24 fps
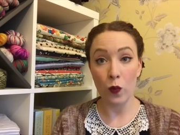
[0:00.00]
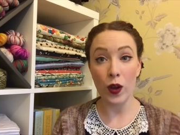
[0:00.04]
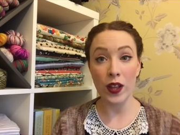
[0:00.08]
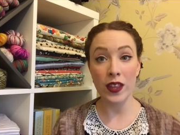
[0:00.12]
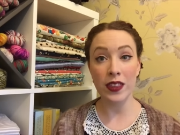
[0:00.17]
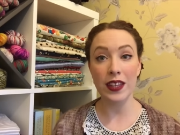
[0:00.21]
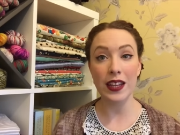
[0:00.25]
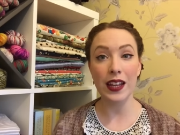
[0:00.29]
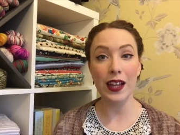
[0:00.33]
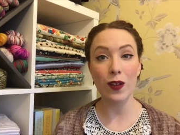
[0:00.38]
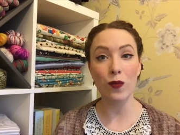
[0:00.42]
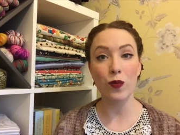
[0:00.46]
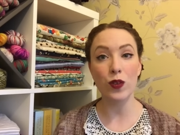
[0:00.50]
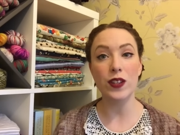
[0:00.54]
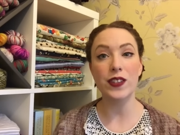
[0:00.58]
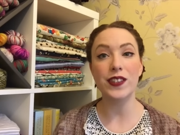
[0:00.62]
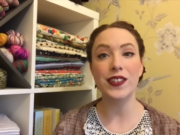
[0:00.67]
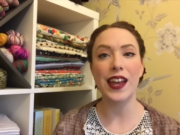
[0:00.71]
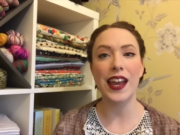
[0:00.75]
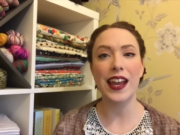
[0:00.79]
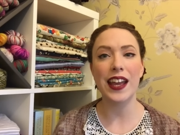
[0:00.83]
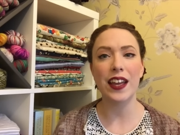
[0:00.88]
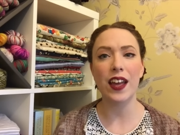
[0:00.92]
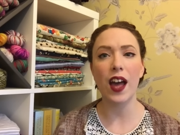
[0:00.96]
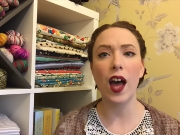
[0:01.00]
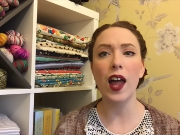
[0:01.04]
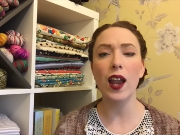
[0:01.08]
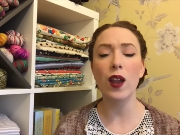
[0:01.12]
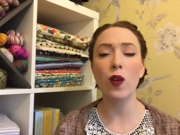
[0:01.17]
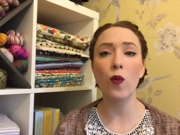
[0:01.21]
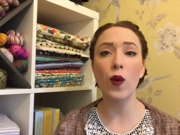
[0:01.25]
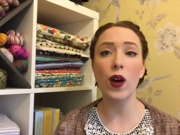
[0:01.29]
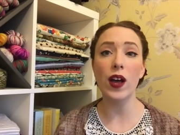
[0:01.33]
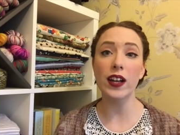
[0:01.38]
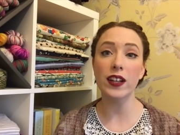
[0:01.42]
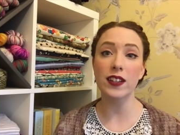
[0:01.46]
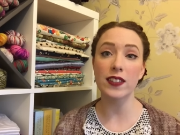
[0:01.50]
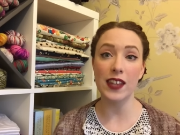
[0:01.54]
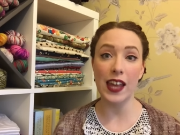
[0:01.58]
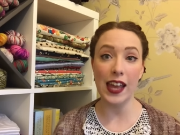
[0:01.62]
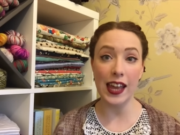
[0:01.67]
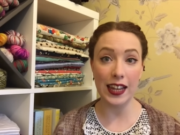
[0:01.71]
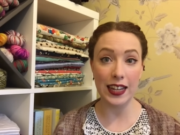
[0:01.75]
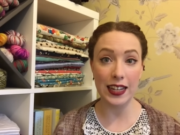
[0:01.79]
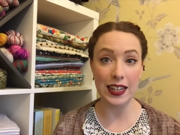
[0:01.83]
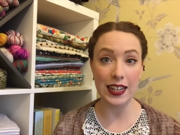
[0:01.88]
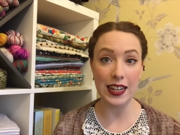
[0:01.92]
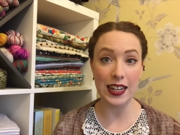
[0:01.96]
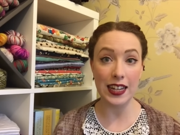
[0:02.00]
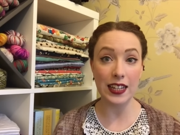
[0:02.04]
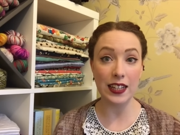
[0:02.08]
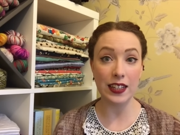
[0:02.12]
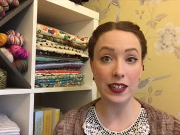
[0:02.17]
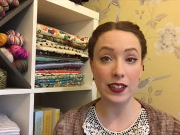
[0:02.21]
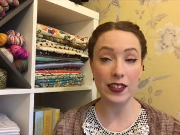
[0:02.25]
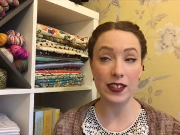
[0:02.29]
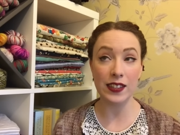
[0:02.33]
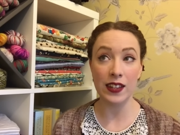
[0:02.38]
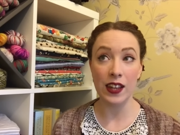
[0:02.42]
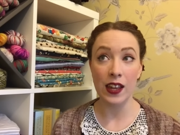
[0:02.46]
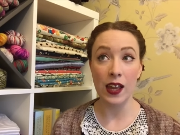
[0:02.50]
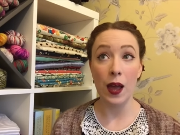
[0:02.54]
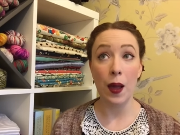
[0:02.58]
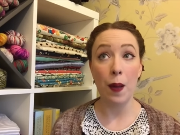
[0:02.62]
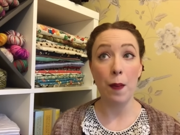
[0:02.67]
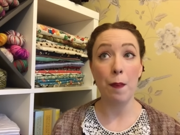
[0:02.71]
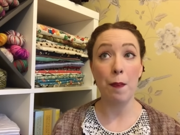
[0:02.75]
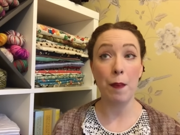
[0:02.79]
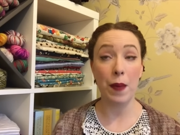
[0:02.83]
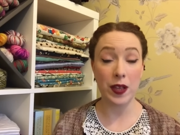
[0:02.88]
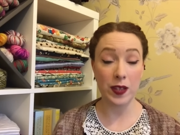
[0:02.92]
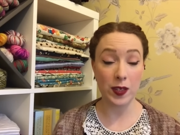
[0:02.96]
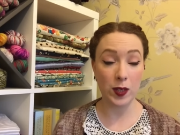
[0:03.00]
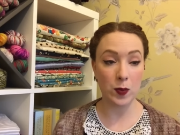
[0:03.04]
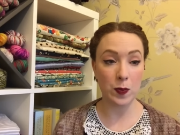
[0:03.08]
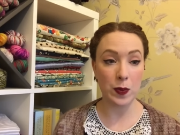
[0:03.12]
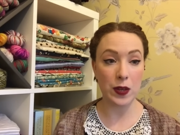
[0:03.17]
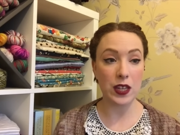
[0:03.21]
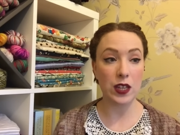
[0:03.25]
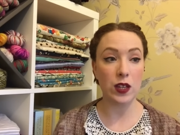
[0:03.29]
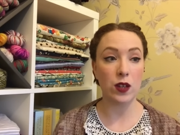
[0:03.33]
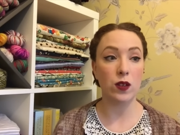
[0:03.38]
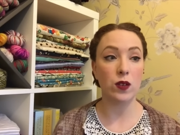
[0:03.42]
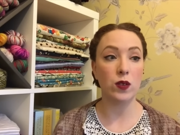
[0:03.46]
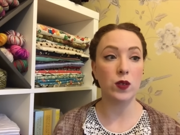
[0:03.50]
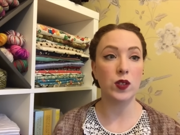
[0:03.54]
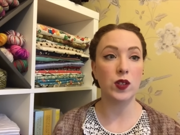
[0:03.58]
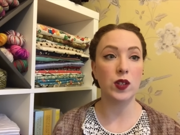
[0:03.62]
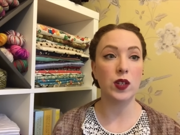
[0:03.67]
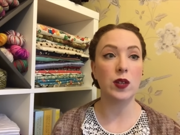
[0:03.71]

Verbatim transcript: One thing I would say, colour work techniques must be used.